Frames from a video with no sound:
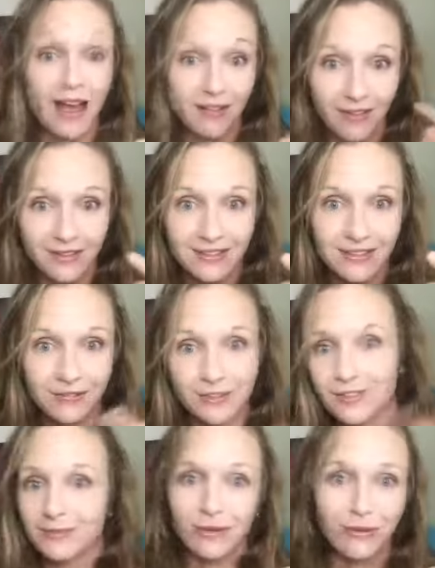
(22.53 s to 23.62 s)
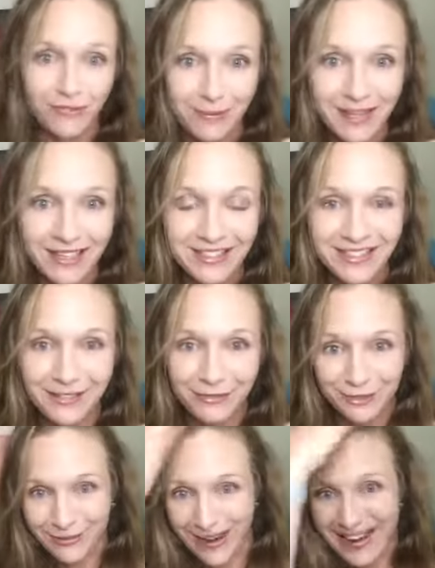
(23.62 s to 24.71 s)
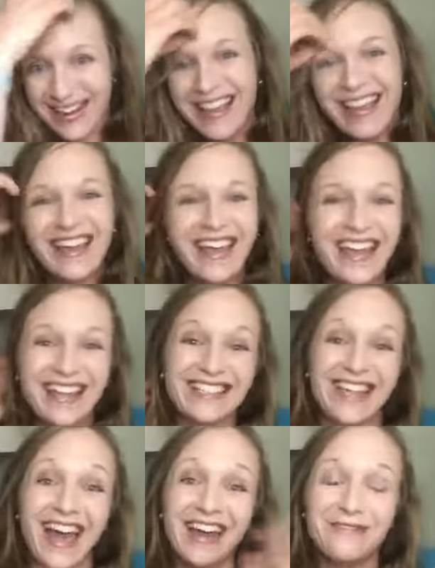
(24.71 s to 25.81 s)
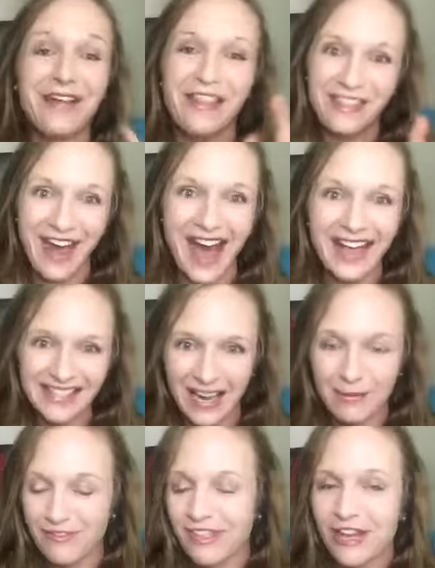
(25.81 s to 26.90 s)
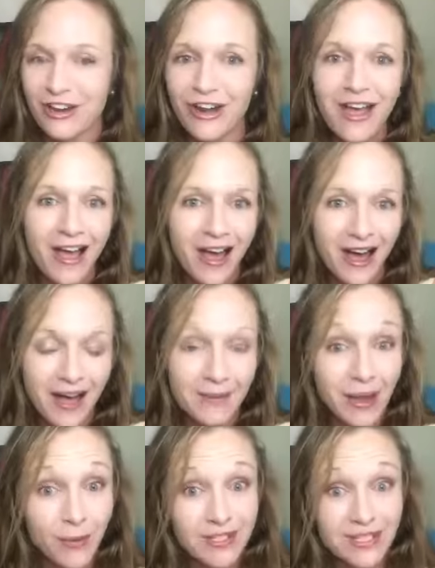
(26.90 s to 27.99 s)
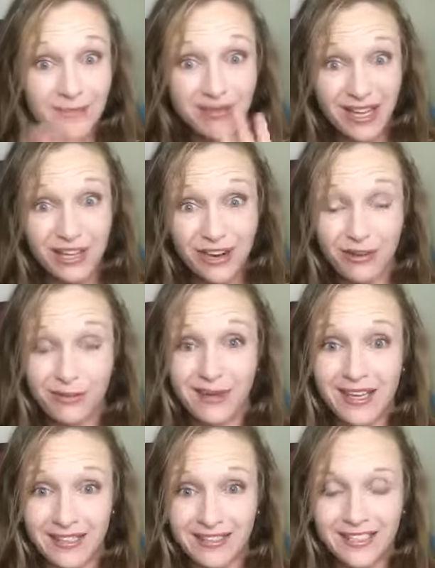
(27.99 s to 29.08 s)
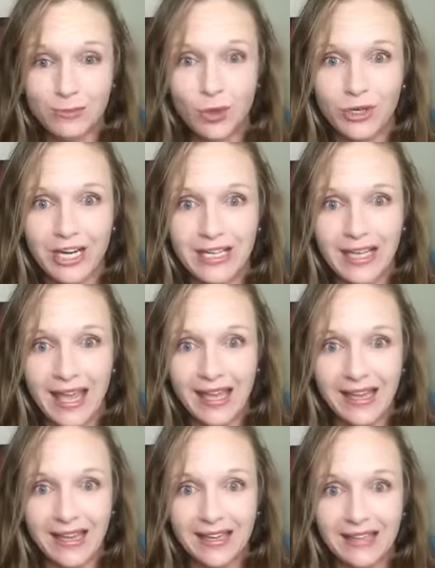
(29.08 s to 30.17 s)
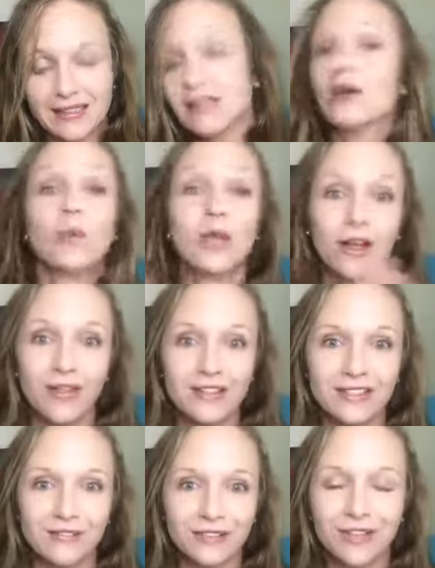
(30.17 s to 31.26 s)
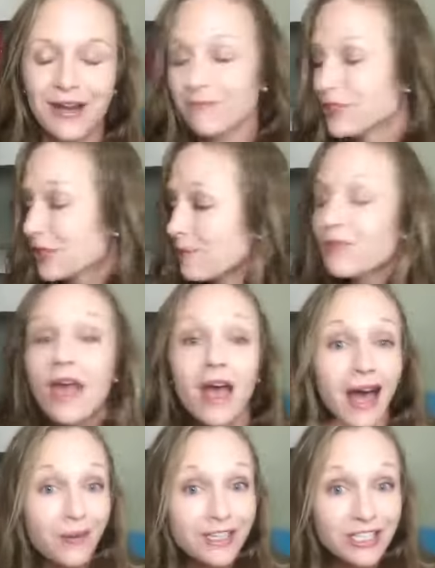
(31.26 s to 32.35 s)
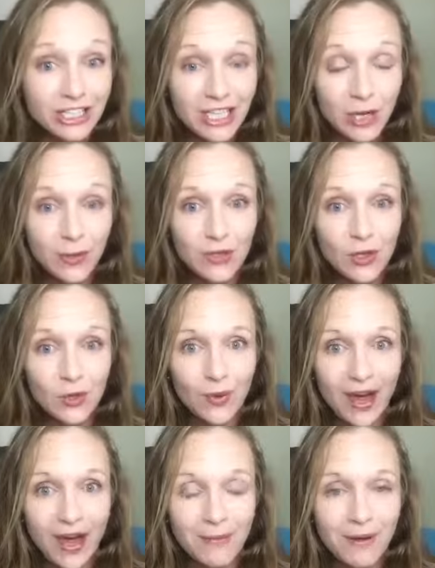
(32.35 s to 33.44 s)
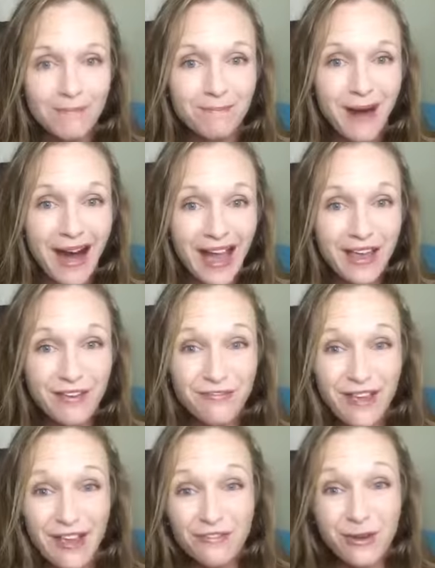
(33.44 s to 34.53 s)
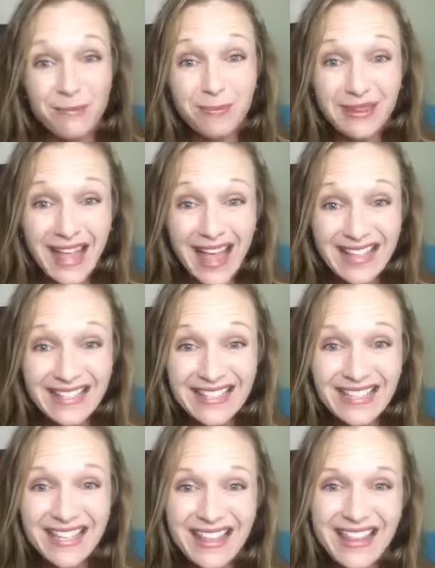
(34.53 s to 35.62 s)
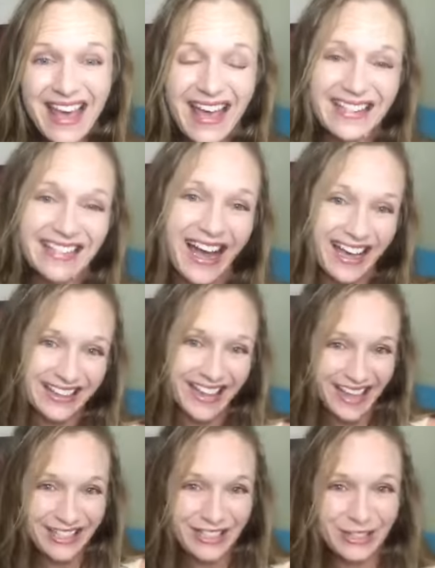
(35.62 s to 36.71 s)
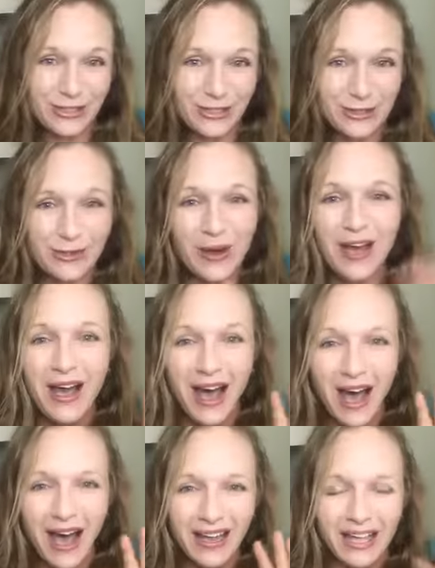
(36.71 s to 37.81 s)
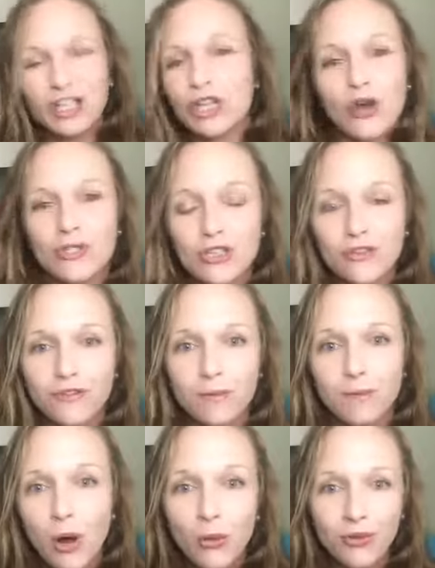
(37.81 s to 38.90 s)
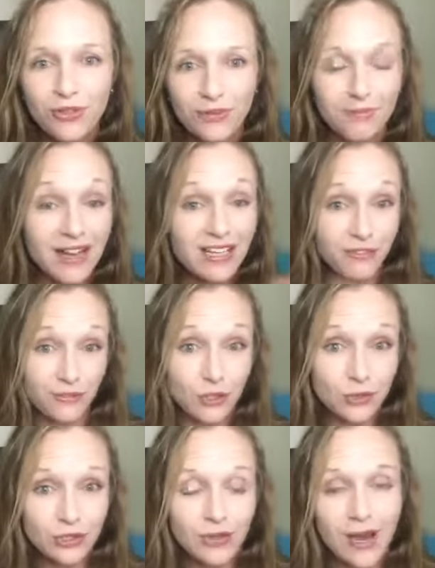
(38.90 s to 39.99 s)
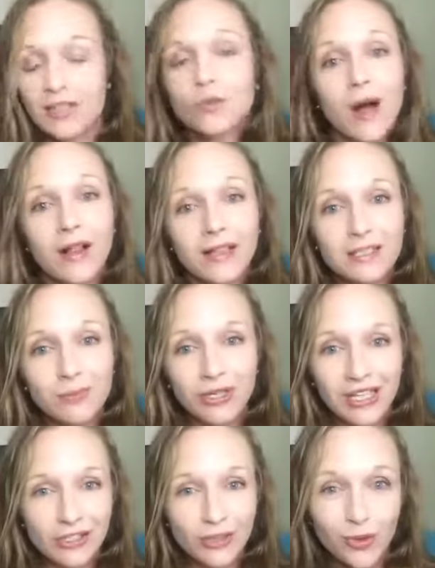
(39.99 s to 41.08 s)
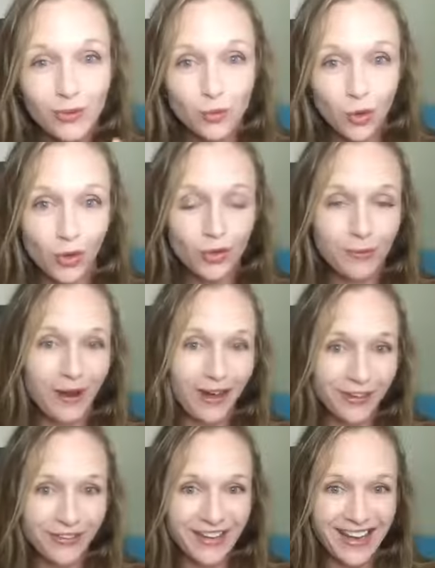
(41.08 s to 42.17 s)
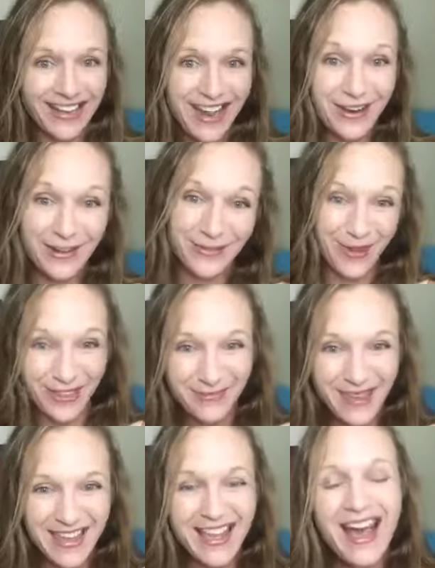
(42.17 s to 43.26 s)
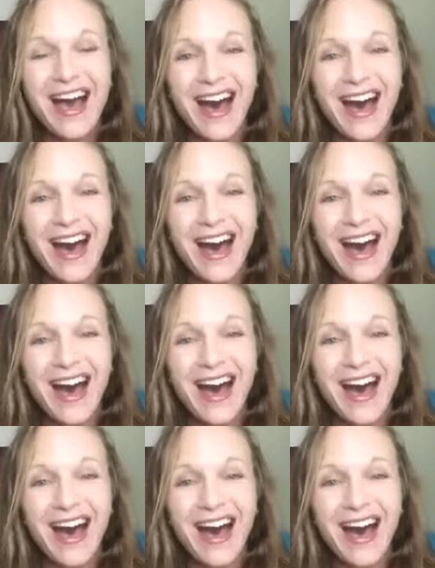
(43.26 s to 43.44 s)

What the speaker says: I've got the sniffles. My whole family has the sniffles, right? It's kind of that time of year. I went to the playground with my kids this morning and we all had the sniffles, right? So I wanted to share with you my favorite blend that I like to kind of go to for both my diffuser as well as putting into a roller bottle that I carry with me